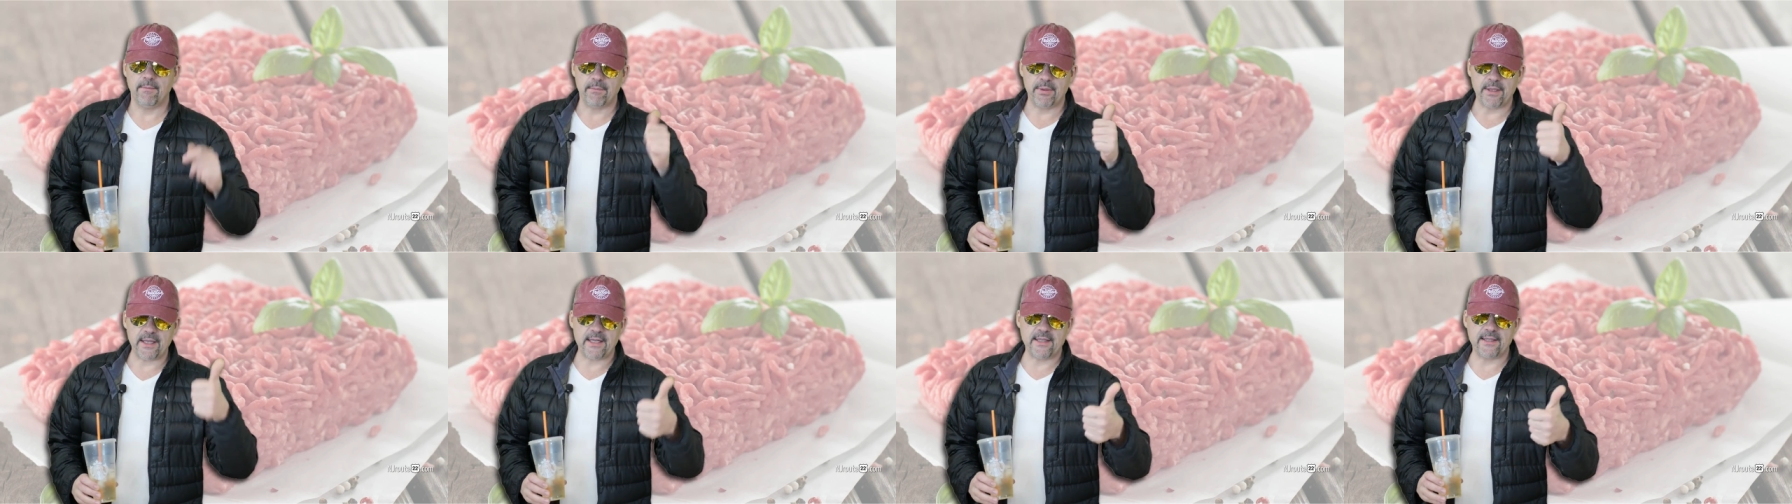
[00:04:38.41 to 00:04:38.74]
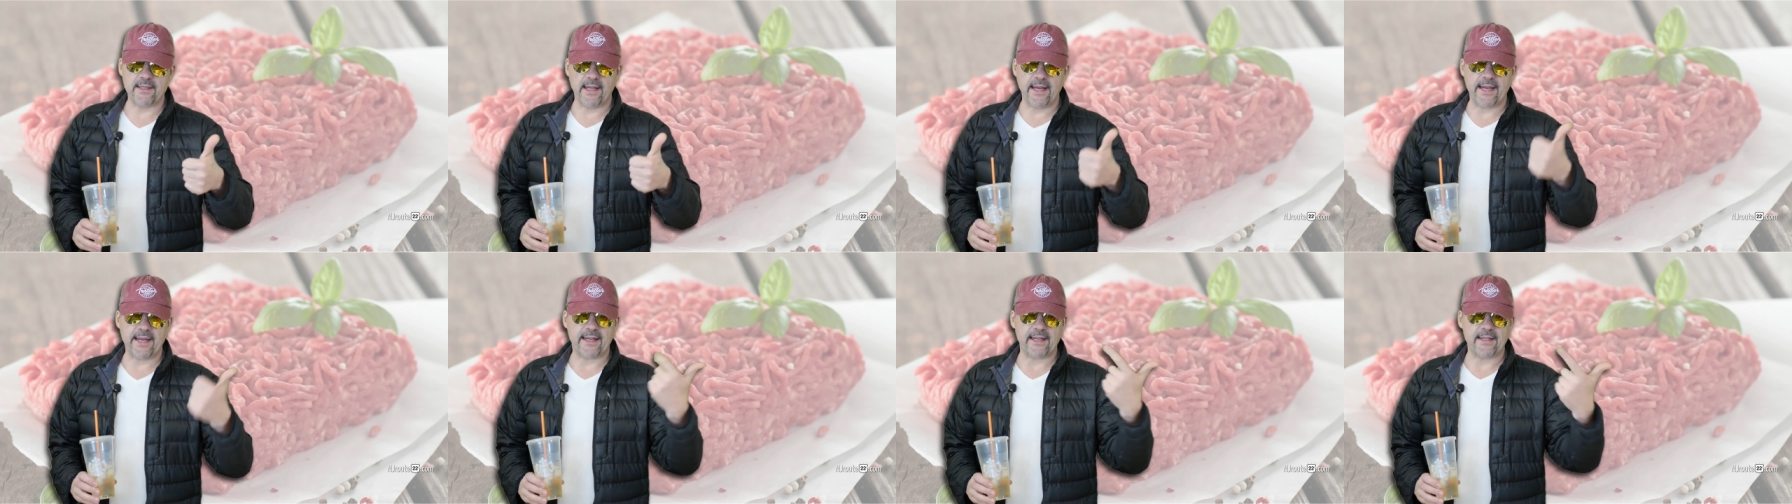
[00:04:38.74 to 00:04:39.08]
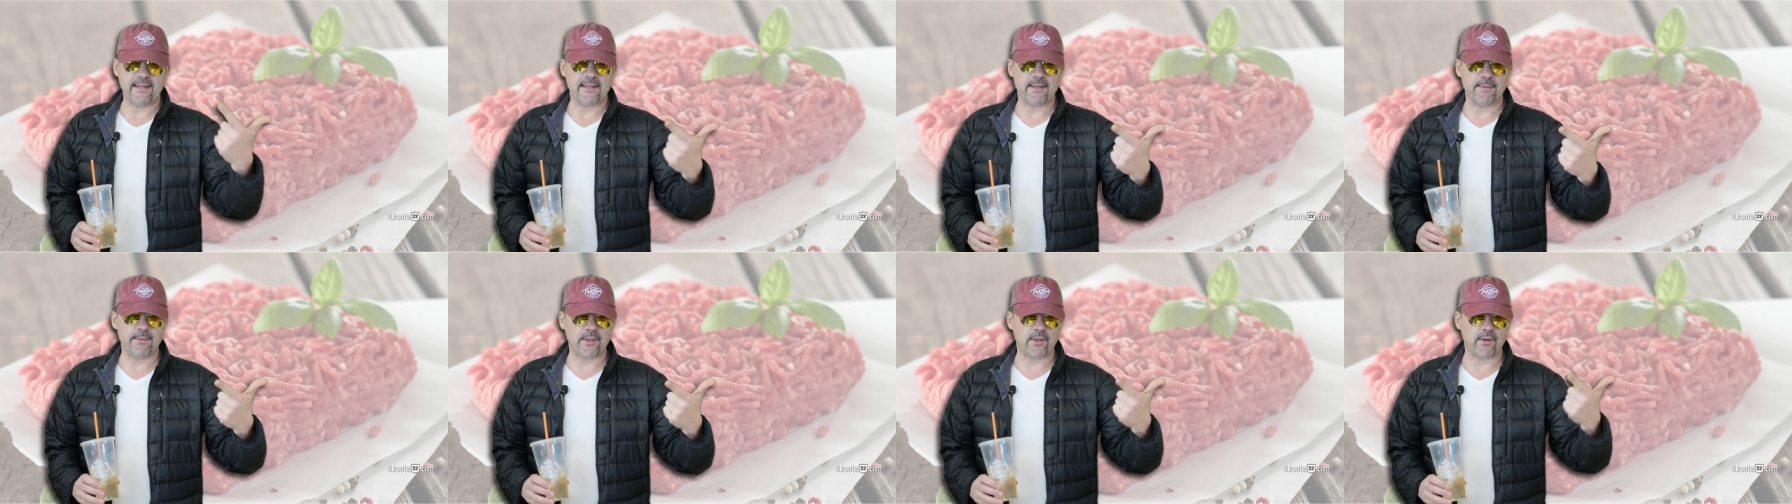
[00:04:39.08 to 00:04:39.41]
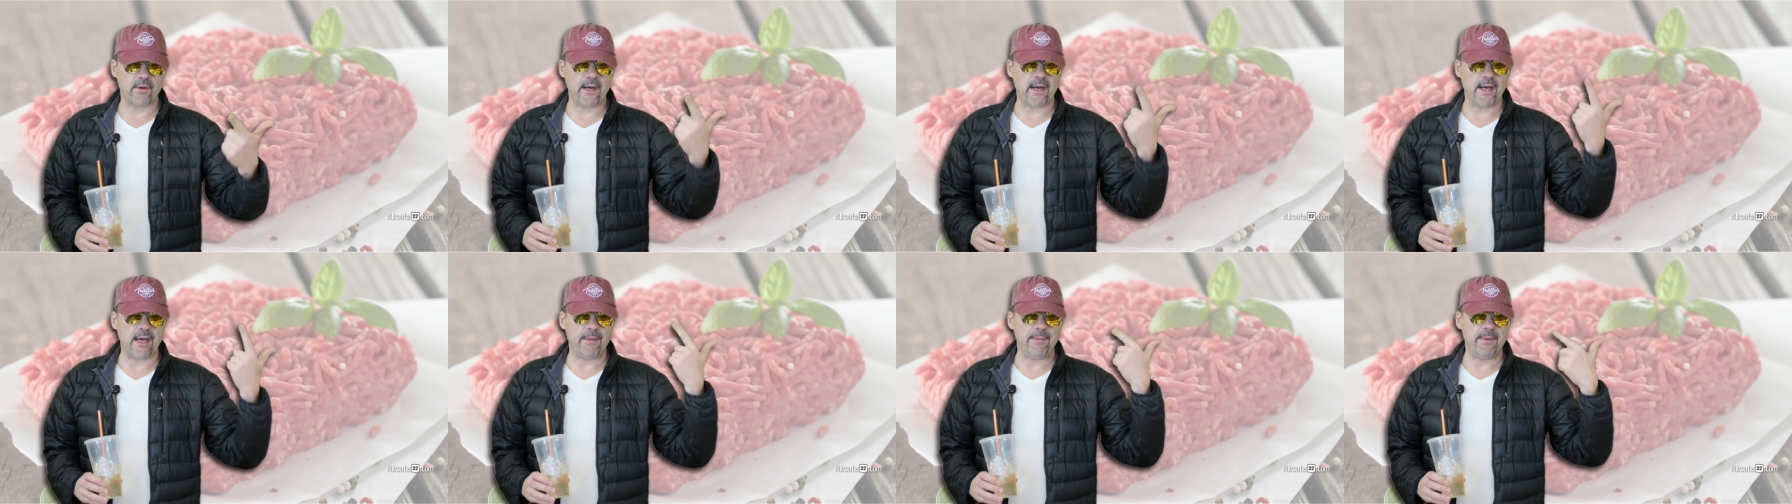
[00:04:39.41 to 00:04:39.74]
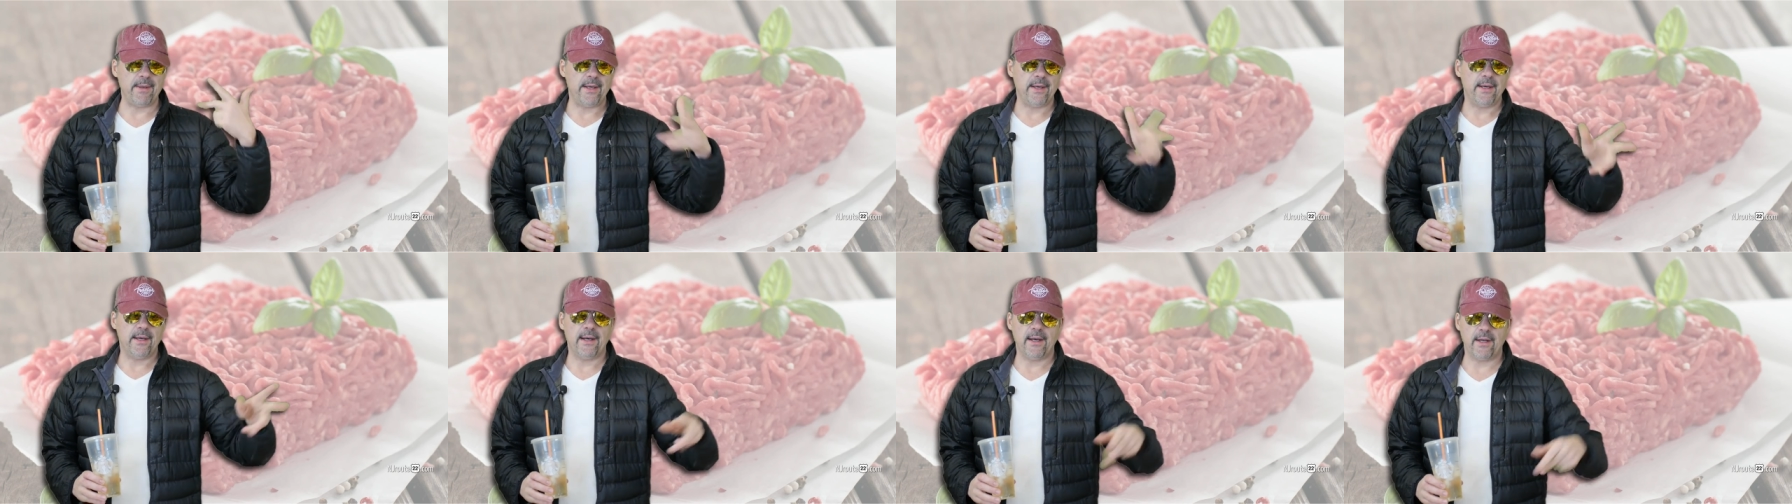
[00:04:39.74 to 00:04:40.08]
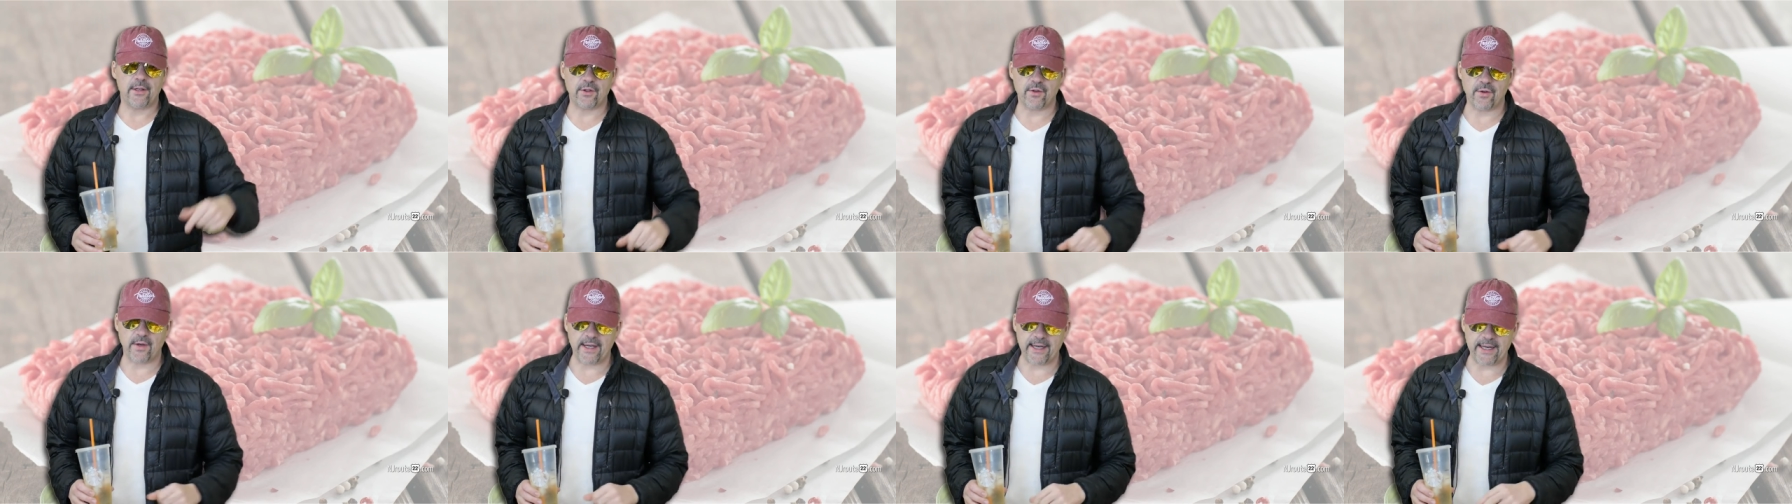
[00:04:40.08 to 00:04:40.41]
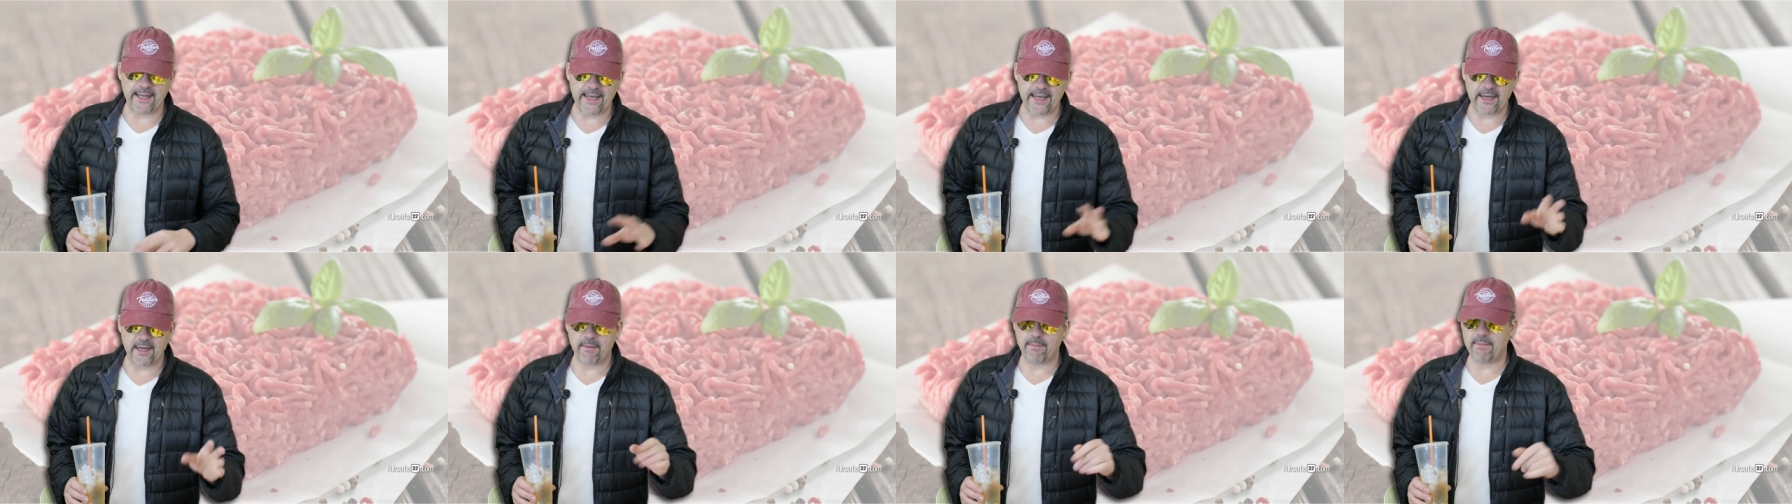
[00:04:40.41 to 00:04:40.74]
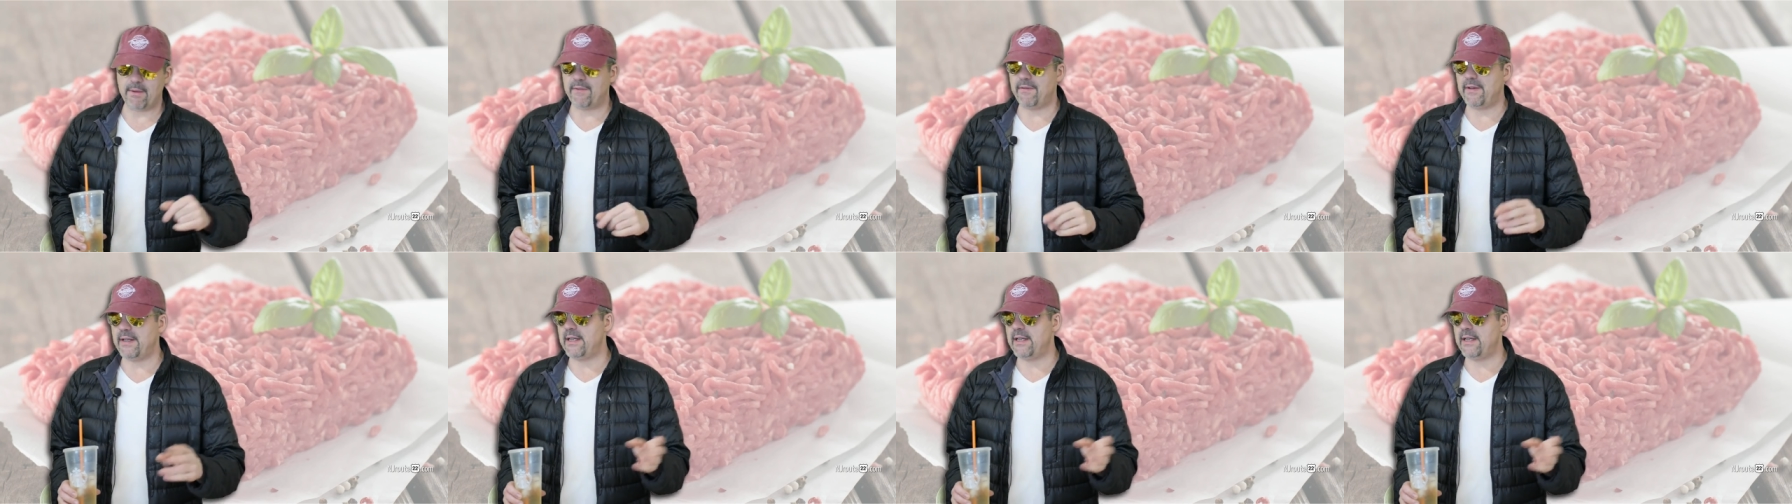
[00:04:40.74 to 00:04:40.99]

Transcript: Please like and subscribe. I'll try to edit my